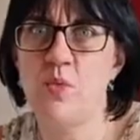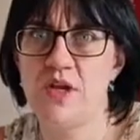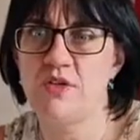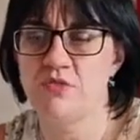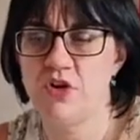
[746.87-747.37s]
bit
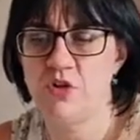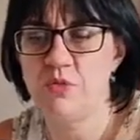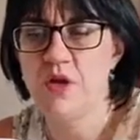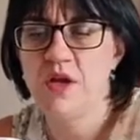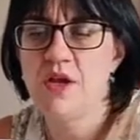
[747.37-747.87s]
of wiggle
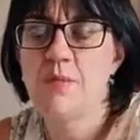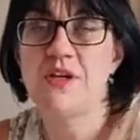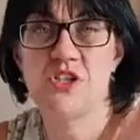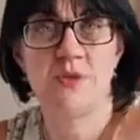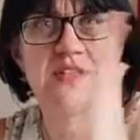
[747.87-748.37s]
room
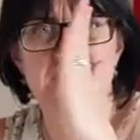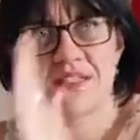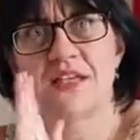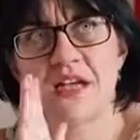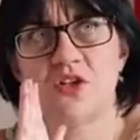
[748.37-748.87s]
by doing
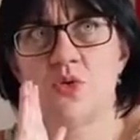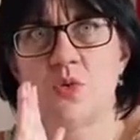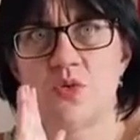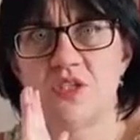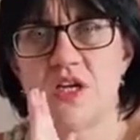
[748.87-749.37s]
that scant
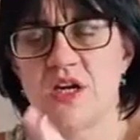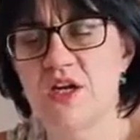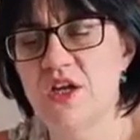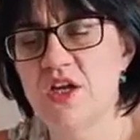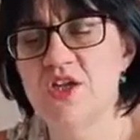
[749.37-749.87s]

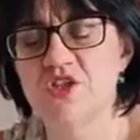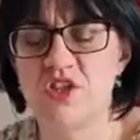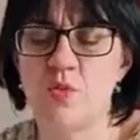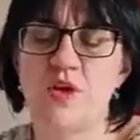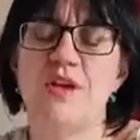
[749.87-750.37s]
quarter
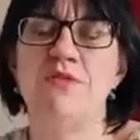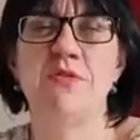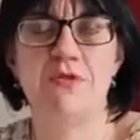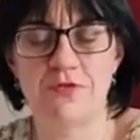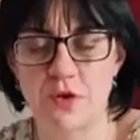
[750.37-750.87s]
so that when
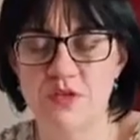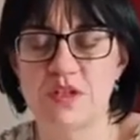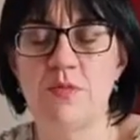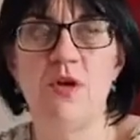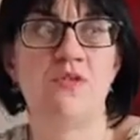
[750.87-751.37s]
I've
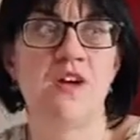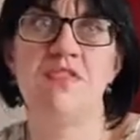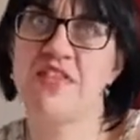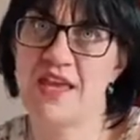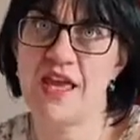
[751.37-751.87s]
folded them
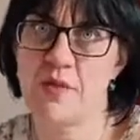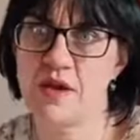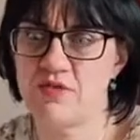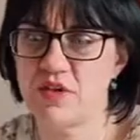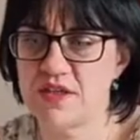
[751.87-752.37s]
over, they
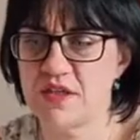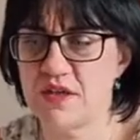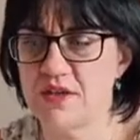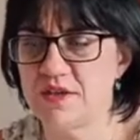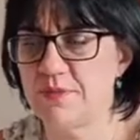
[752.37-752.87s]
came out the right
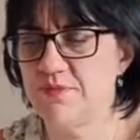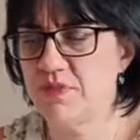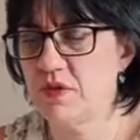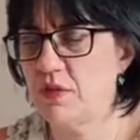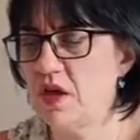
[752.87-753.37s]
size.
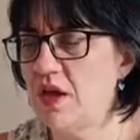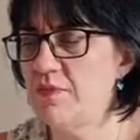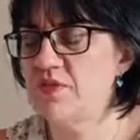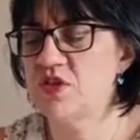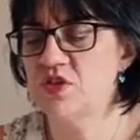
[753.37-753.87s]

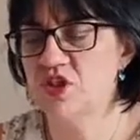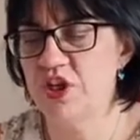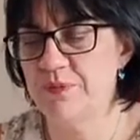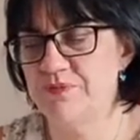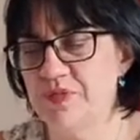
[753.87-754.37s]
Okay,
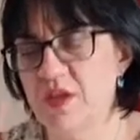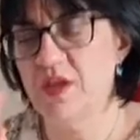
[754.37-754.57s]
so